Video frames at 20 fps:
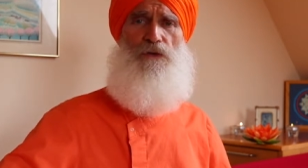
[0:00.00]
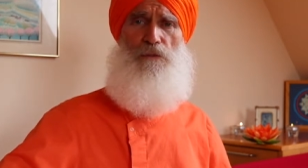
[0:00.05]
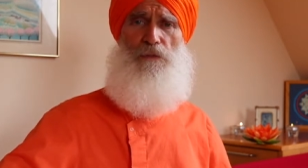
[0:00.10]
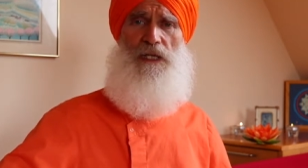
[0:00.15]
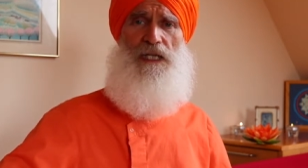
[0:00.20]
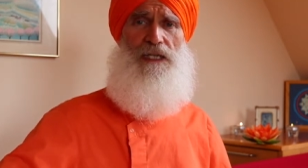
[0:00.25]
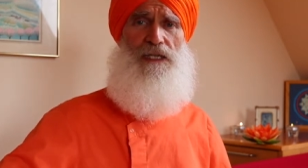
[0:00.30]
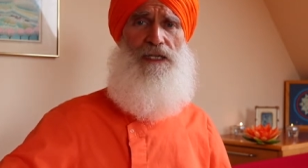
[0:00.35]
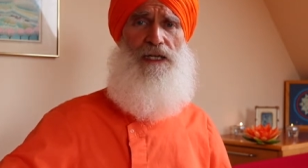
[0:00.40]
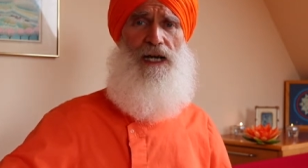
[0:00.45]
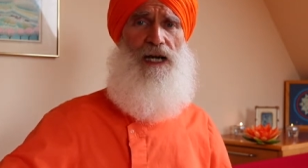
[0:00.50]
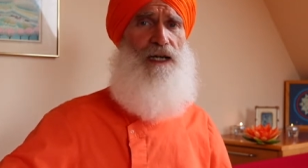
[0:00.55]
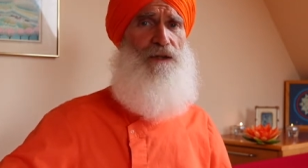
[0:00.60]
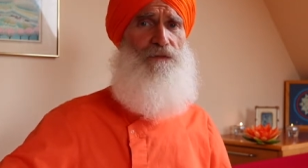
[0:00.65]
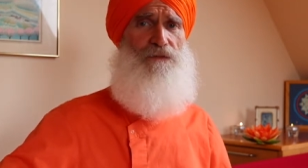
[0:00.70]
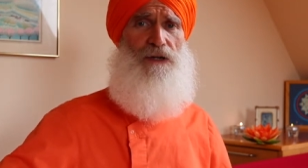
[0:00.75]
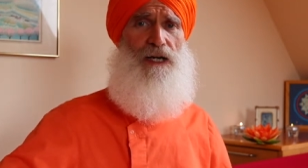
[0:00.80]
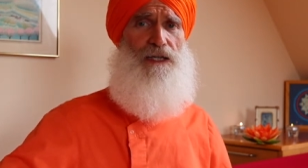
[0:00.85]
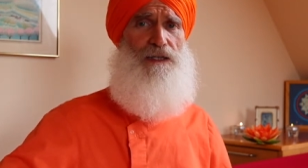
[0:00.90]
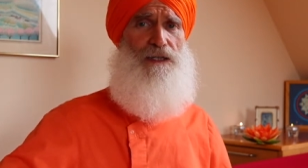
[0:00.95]
for me. I
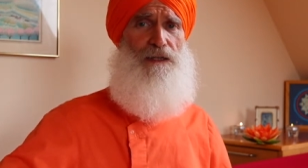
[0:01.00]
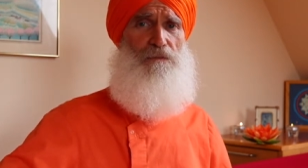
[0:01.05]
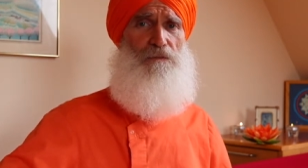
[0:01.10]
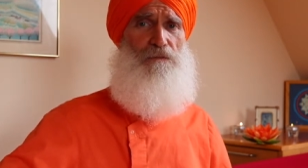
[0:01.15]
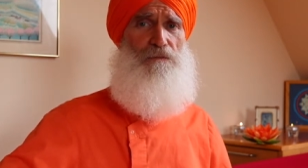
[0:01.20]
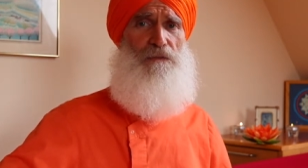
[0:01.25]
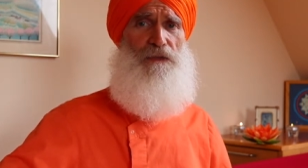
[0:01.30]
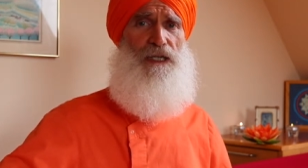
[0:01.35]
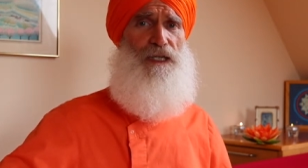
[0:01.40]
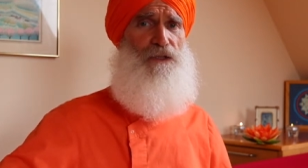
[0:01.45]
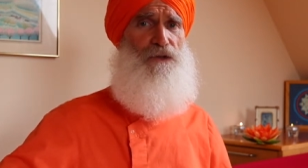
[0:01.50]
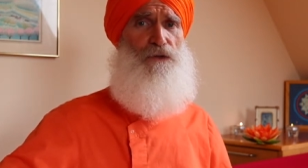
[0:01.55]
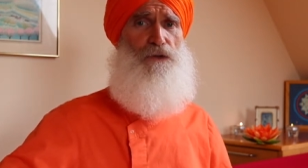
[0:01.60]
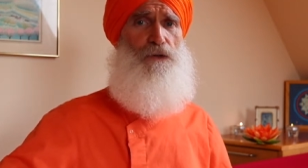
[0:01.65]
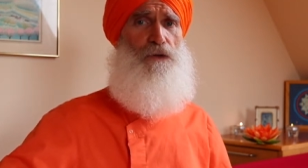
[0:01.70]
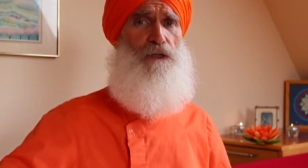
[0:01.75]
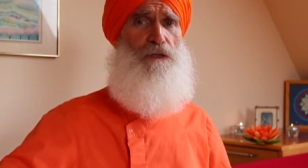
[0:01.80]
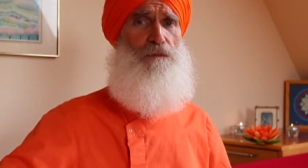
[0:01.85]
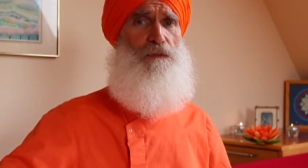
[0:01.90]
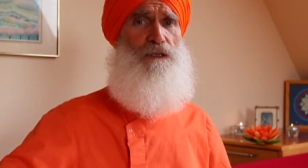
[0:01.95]
find them
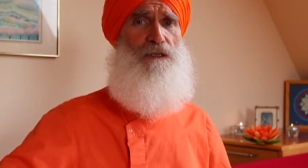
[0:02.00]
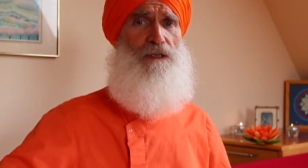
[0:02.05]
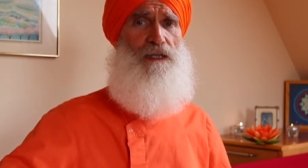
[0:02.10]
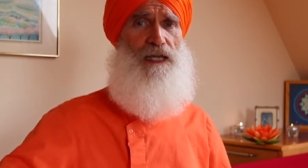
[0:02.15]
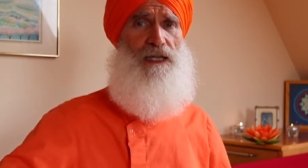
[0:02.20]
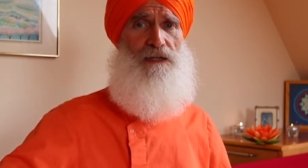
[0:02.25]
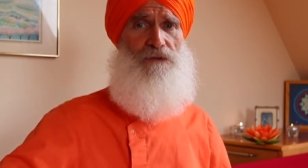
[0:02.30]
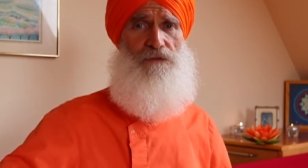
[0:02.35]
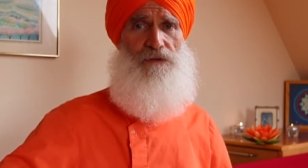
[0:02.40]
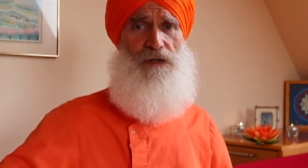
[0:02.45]
enjoyable and